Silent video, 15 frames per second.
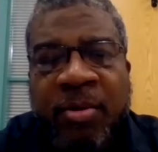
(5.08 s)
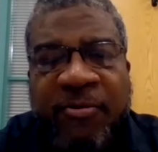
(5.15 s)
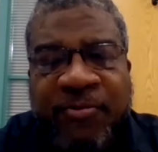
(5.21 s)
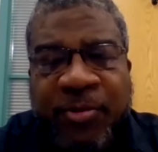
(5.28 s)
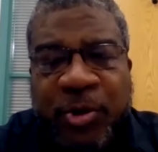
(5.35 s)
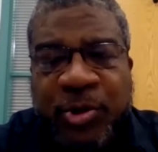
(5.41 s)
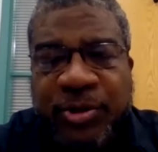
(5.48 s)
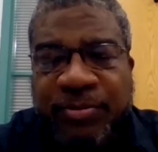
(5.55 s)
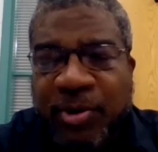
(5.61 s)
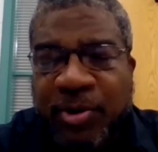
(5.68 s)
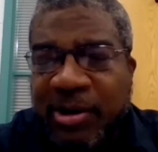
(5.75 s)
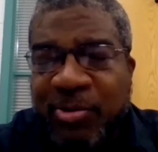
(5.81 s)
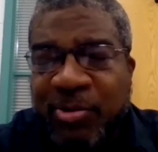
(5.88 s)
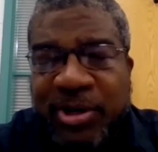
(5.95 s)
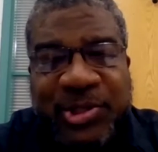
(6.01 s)
first of all,
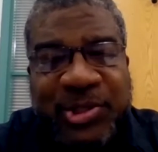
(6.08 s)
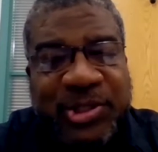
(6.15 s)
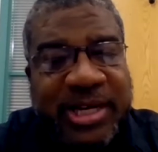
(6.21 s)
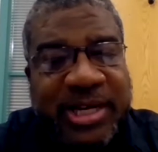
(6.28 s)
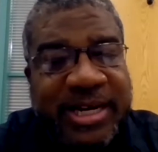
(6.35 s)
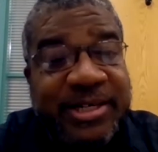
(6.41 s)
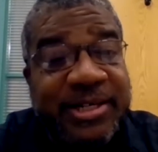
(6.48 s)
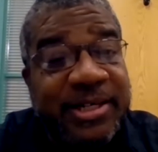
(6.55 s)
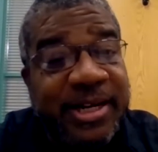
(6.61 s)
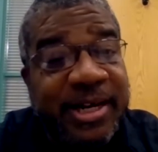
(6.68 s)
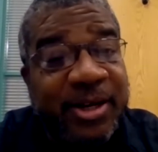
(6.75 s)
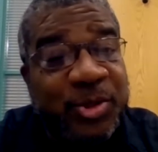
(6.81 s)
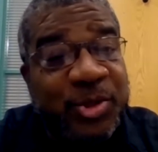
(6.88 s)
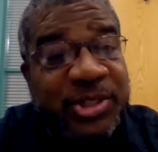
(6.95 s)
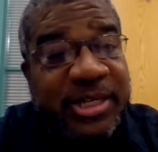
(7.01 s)
I want to say to
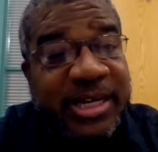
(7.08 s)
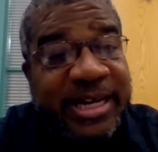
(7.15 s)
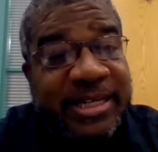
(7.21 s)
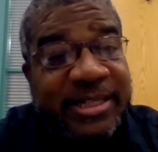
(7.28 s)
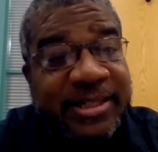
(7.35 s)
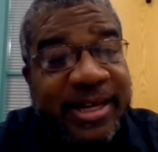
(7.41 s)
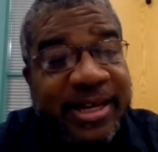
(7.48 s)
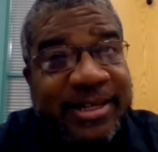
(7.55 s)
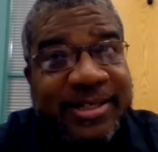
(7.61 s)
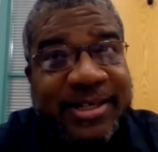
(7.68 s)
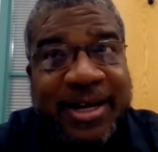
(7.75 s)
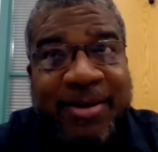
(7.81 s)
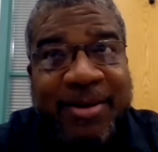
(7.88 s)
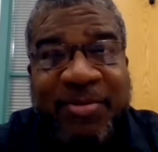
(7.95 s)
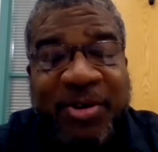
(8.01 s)
Dell State that
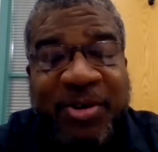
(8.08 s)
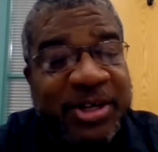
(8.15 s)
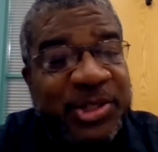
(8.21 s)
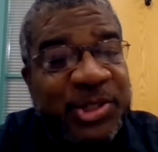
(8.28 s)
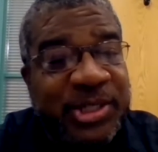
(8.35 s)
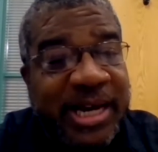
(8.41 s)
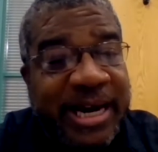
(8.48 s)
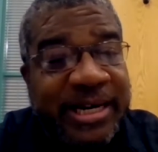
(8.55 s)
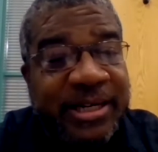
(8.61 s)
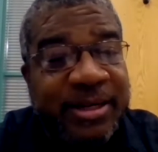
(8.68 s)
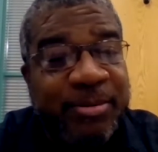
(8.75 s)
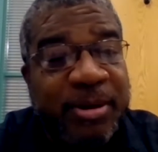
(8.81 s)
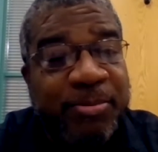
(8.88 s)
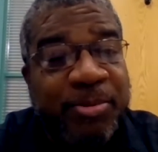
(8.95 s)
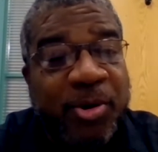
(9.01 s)
I'm very excited to
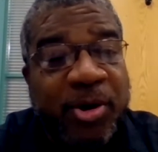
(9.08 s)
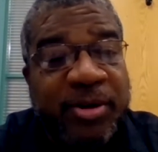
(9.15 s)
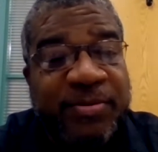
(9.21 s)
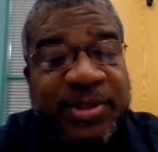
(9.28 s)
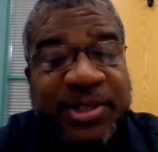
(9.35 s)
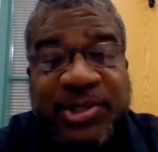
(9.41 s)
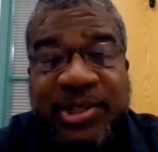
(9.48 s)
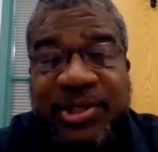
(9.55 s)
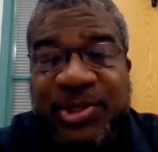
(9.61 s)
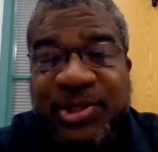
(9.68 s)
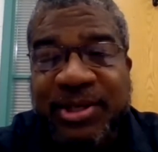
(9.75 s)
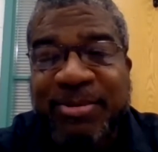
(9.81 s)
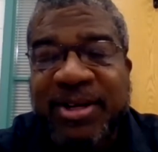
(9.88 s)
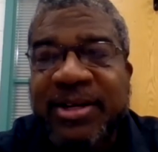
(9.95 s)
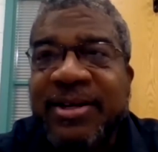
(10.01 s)
be a part of this
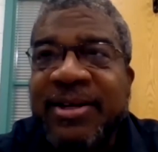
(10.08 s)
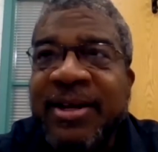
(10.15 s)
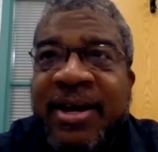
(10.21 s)
exhibit.